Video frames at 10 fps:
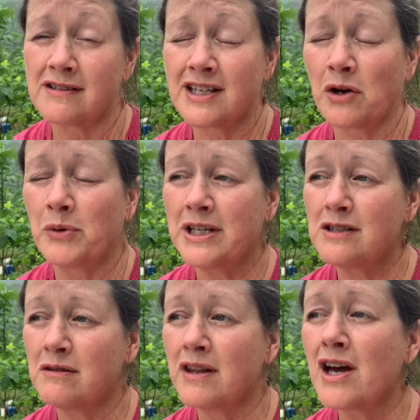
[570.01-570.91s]
So we
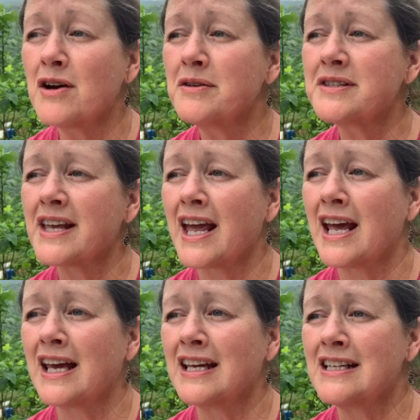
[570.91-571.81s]
do those,
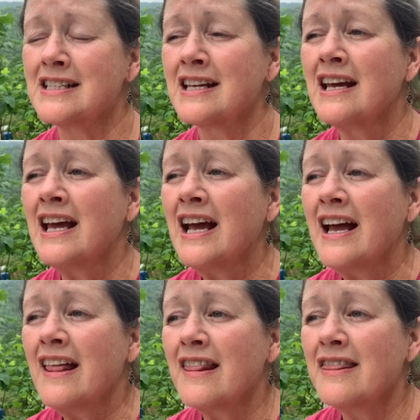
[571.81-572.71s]
and
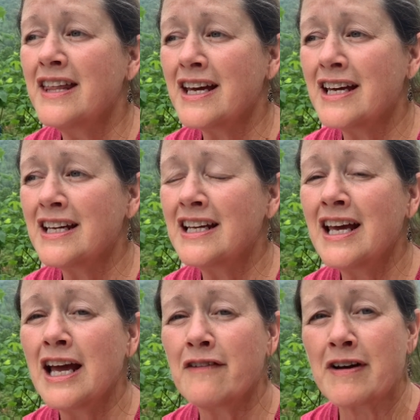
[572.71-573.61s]
then
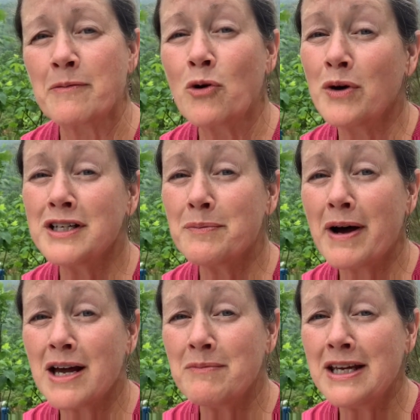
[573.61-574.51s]
if I'm going to
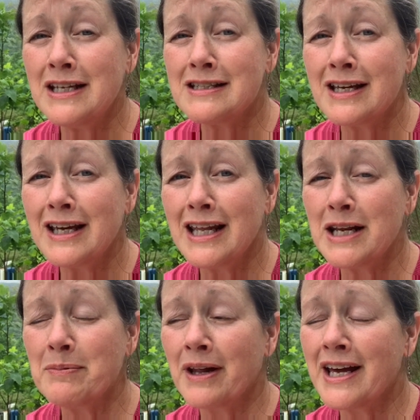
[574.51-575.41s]
buy meat
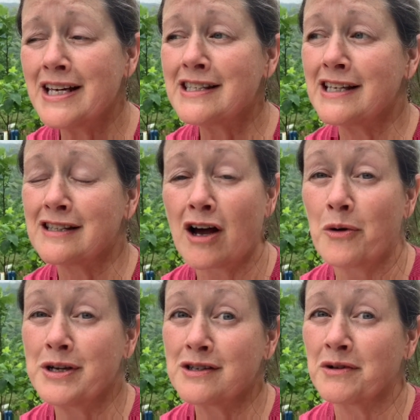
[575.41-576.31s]
any place, it's
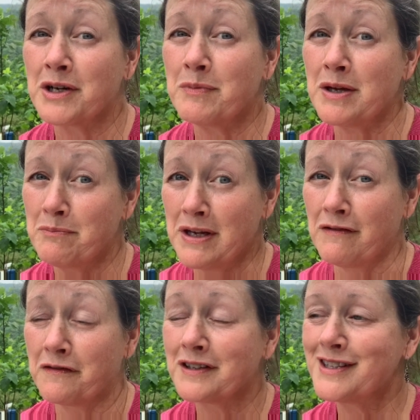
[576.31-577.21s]
always going to be beef.
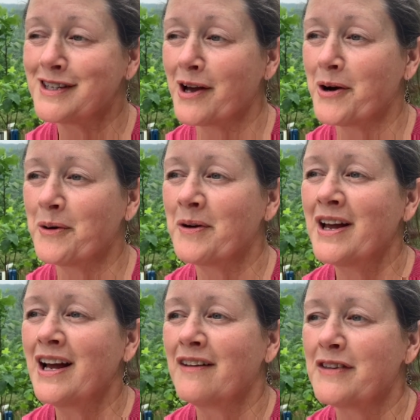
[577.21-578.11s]
So
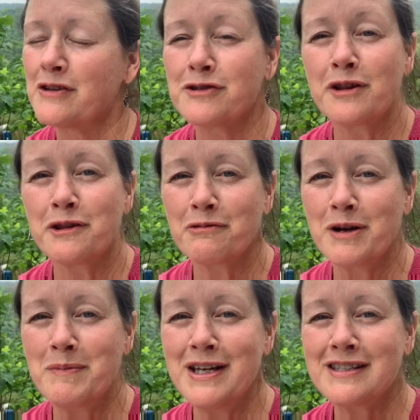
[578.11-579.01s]
those are the
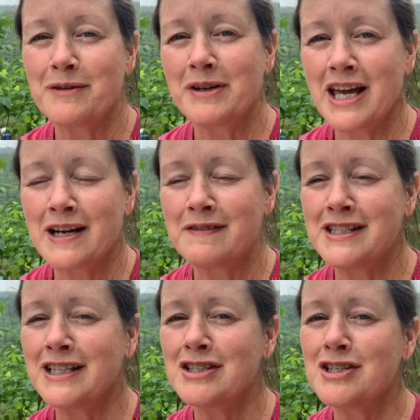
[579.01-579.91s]
3 meats that we kind of
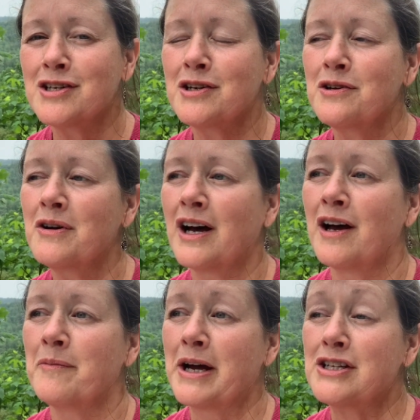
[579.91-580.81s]
stick to.
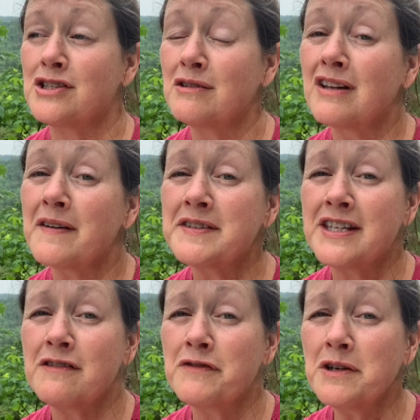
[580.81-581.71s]
I do love
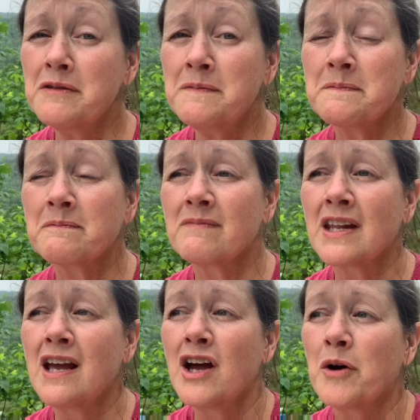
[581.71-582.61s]
seafood,
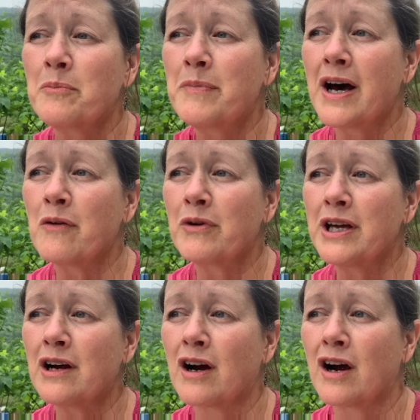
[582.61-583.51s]
but
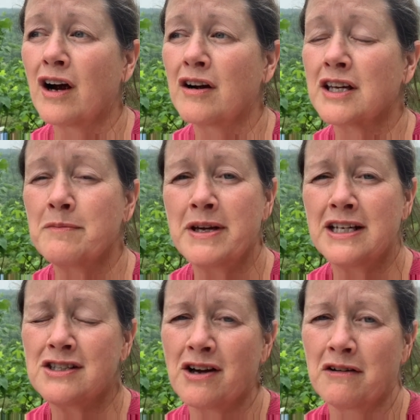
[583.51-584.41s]
we are
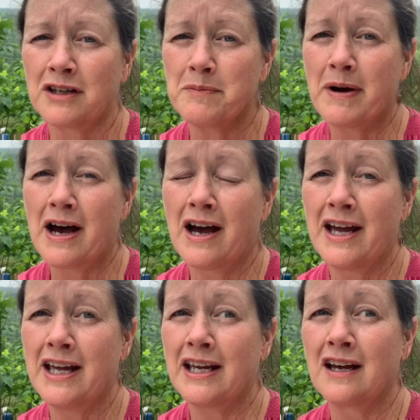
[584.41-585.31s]
committed to only
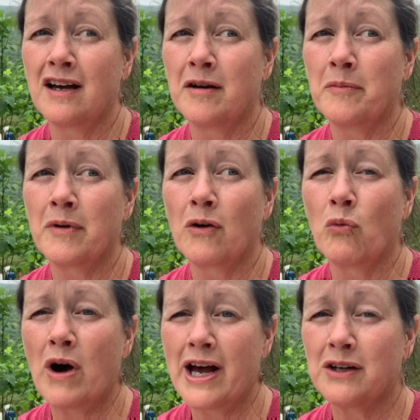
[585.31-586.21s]
buying
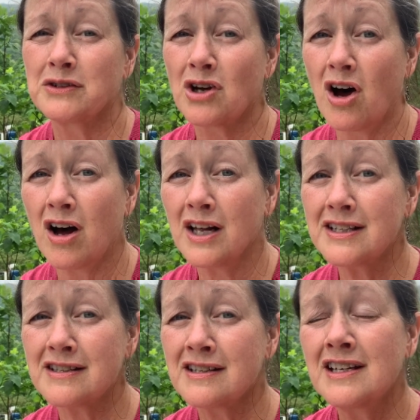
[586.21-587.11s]
wild
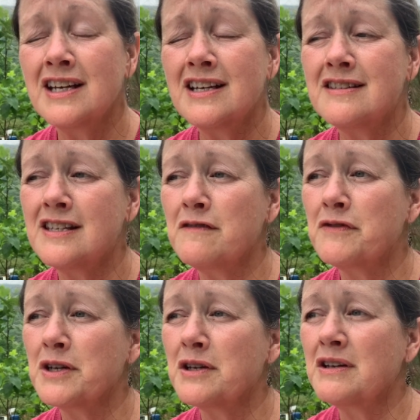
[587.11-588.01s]
caught
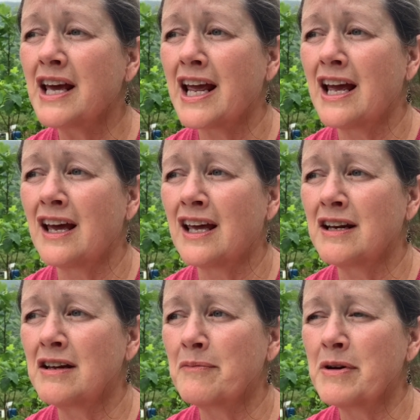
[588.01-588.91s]
seafood,
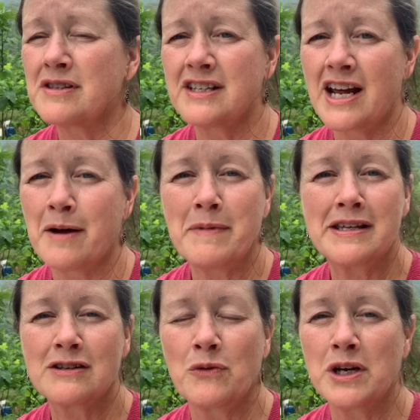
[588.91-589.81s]
and most of the time
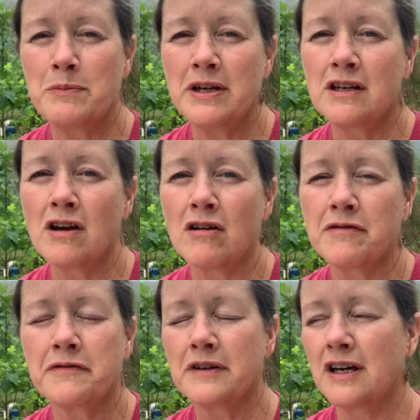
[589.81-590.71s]
that's going to be Gulf
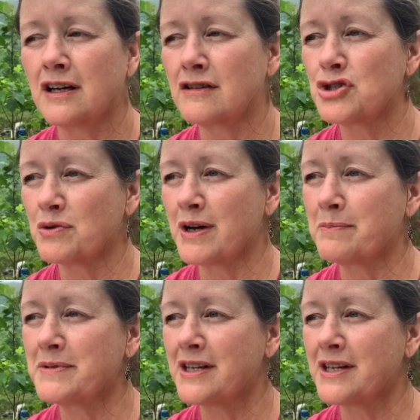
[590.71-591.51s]
shrimp.